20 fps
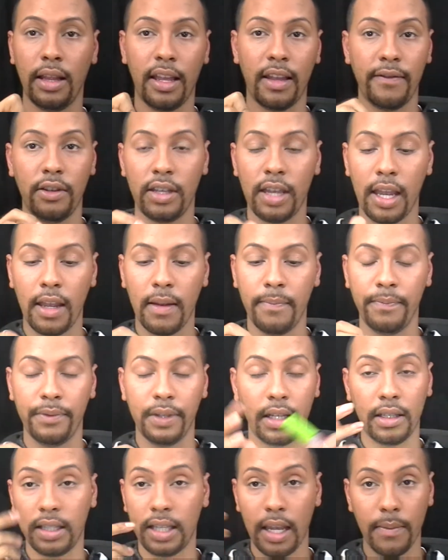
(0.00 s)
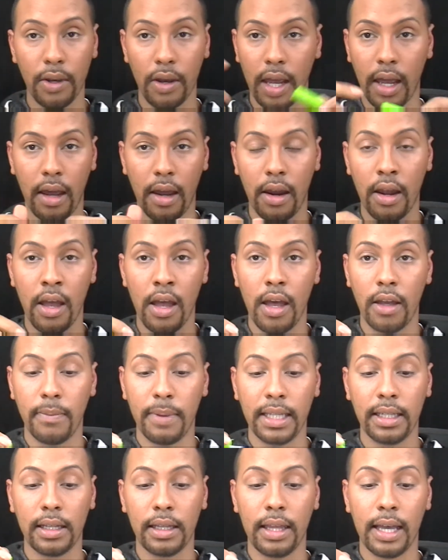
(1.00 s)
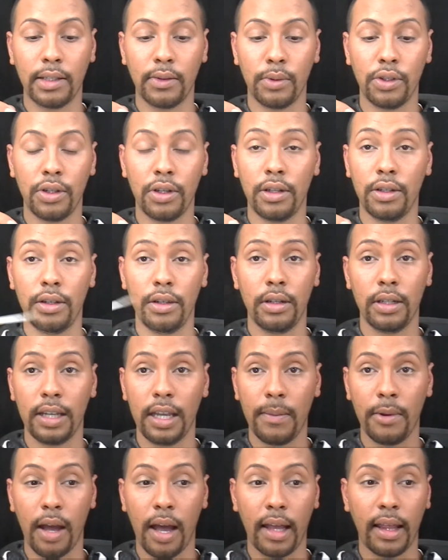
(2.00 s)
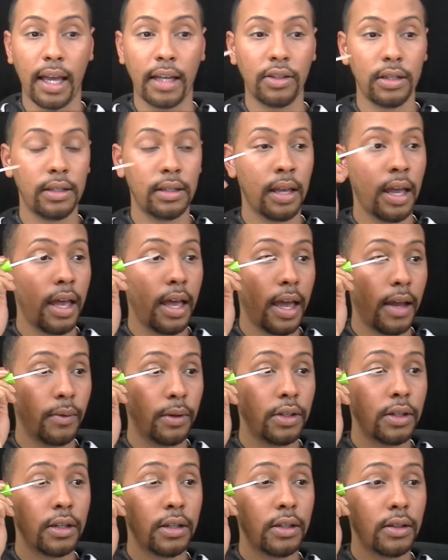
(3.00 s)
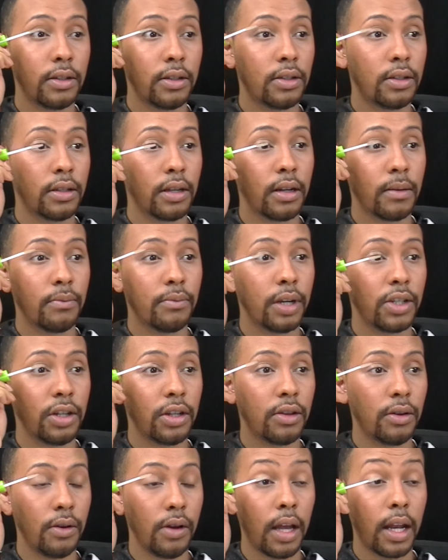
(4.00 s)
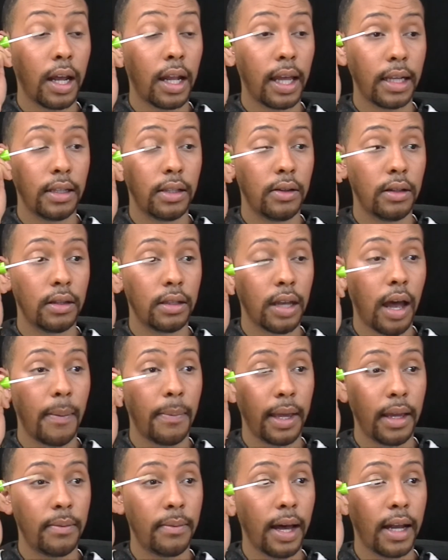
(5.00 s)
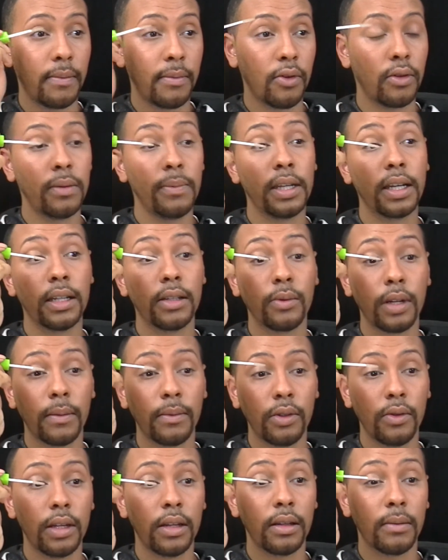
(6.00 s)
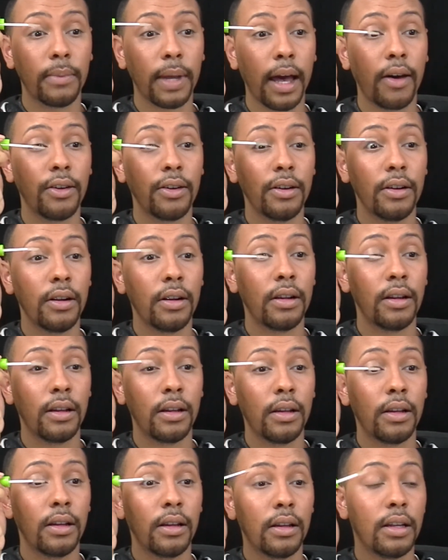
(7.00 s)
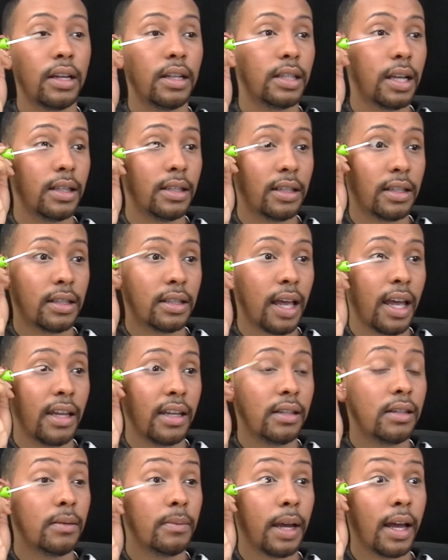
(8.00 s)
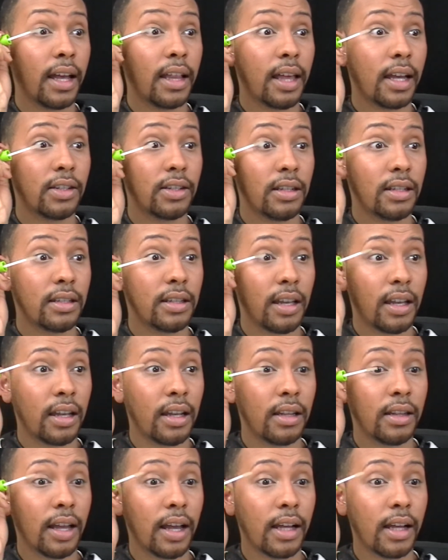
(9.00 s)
like if you to tame your hair. Basically, that's what you're gonna do. You're gonna tame your eyelashes, and what you're gonna do is you're just gonna brush it through. And I like to do it top and bottom only because when I'm doing powder, it tends to set into my eyelashes, and